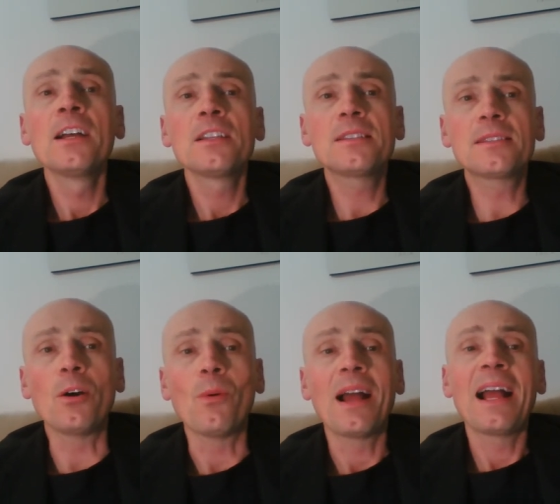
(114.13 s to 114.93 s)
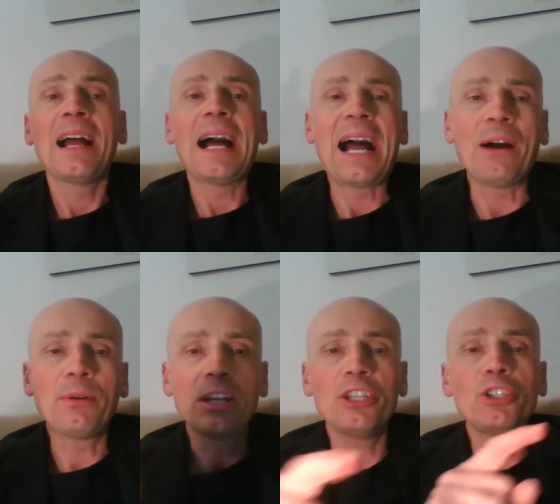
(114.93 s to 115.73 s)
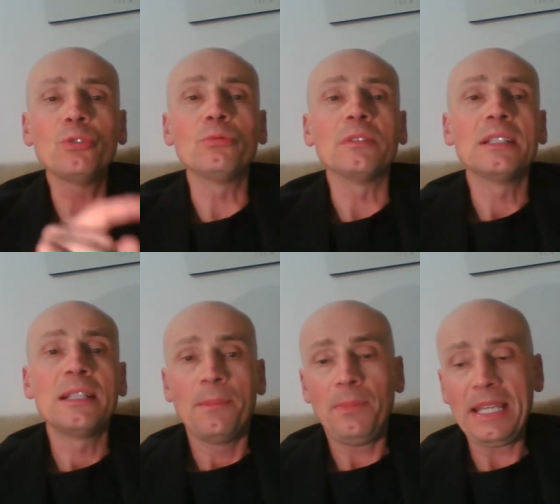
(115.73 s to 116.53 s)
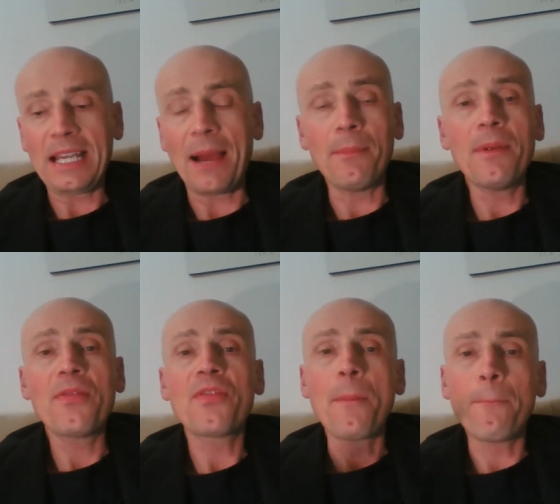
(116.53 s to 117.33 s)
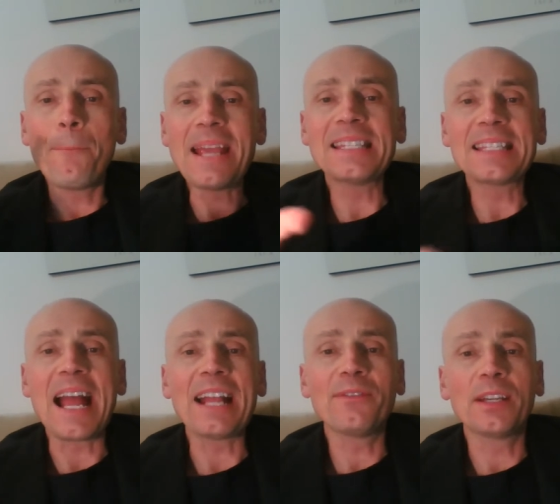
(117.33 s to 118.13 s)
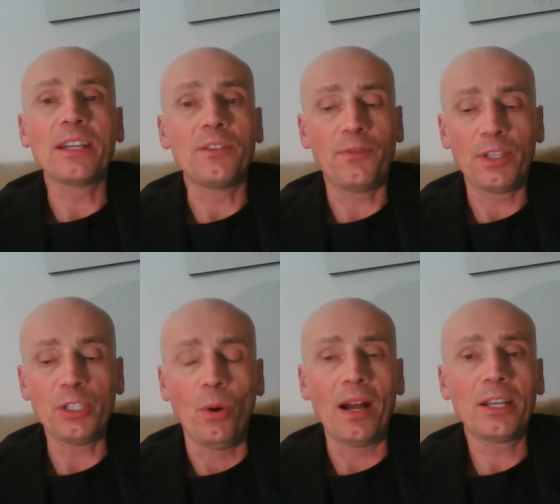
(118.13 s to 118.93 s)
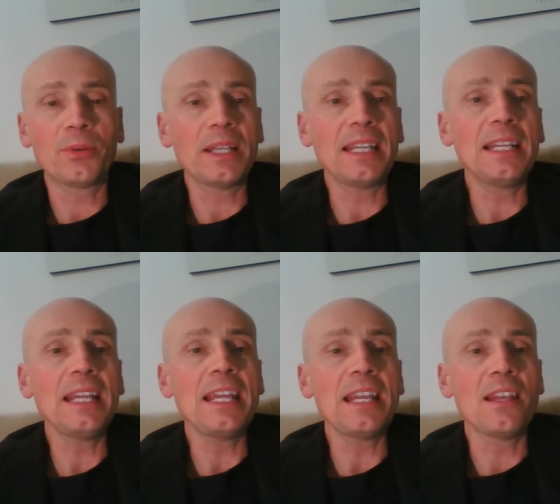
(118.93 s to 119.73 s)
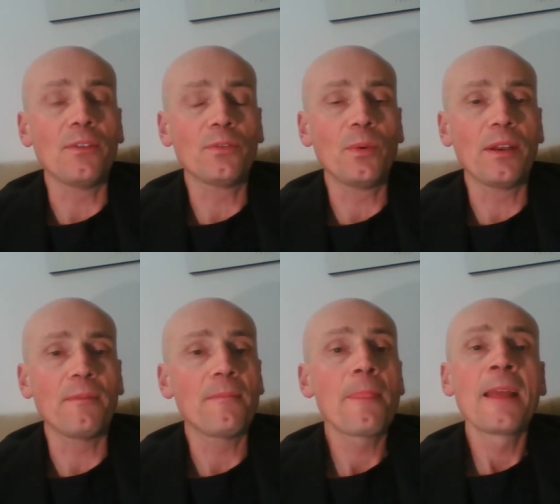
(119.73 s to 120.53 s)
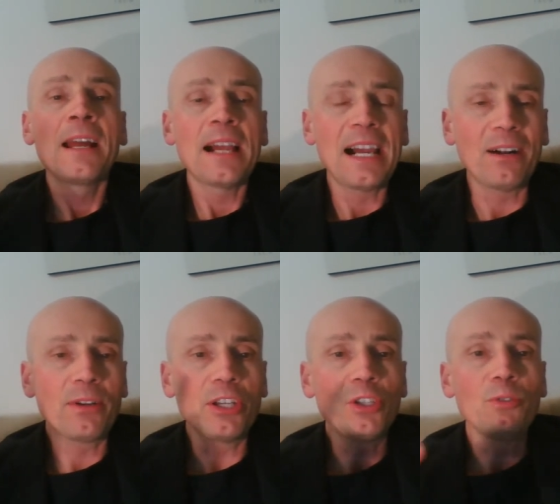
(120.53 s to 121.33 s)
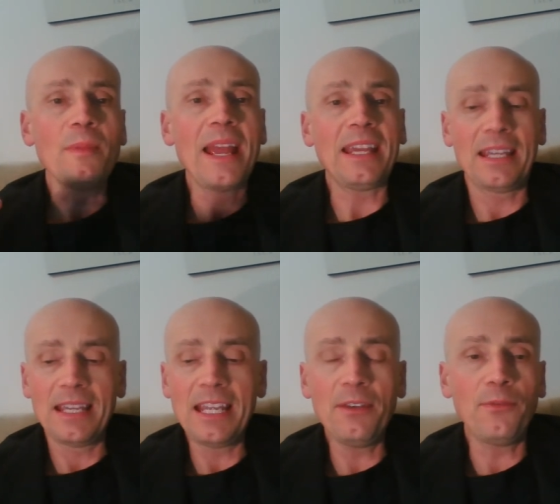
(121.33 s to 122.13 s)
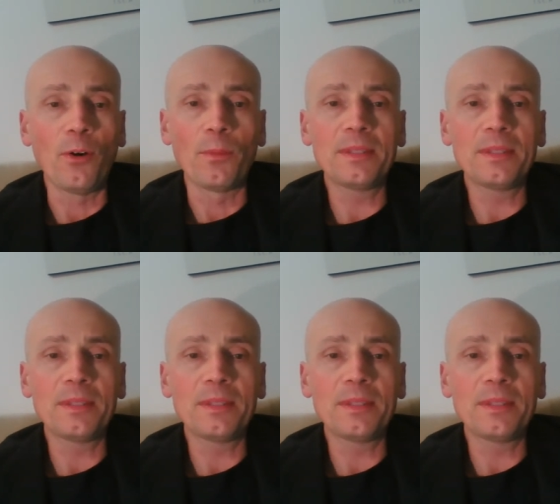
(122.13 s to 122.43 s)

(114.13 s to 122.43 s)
So, how can you become the best advocate for your critically ill loved one? How can you make informed